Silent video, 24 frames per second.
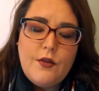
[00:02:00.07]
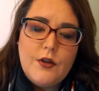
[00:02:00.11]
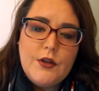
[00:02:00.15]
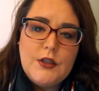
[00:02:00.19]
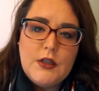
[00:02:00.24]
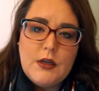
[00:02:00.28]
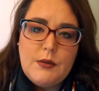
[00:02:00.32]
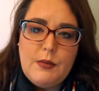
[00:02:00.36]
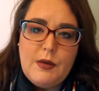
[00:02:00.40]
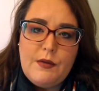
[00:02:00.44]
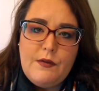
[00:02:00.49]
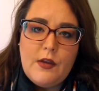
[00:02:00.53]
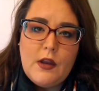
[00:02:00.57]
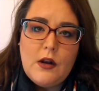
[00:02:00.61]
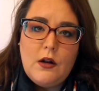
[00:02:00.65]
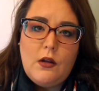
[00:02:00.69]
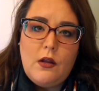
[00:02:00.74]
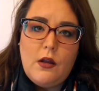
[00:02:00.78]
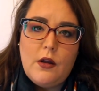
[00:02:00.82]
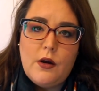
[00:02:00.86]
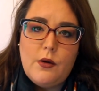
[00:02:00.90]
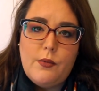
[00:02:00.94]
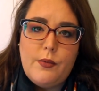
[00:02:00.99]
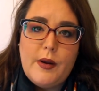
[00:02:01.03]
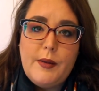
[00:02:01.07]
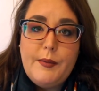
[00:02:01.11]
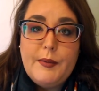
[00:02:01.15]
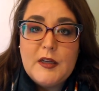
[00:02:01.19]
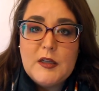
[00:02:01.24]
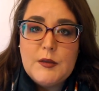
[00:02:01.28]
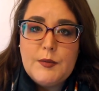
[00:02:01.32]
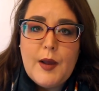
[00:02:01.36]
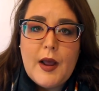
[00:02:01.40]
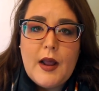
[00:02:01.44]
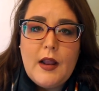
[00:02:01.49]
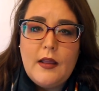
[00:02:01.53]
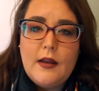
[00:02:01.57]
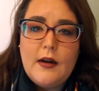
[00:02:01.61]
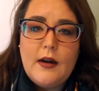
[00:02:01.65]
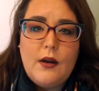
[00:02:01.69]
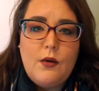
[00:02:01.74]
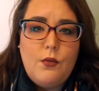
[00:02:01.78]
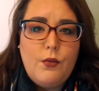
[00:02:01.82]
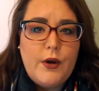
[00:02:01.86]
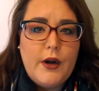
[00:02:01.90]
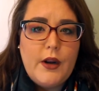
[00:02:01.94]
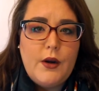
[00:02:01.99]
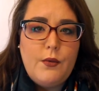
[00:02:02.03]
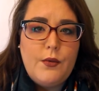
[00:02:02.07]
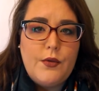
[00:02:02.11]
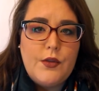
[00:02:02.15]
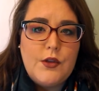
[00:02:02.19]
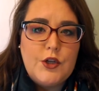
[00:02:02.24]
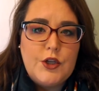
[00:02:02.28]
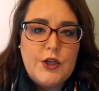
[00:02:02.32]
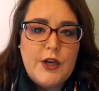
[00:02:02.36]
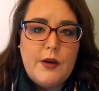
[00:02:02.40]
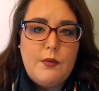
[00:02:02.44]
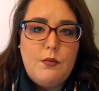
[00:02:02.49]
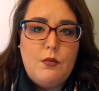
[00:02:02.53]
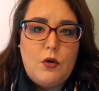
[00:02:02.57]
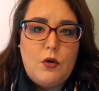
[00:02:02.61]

Von D Vida Loca Remix palette, I went in with the shade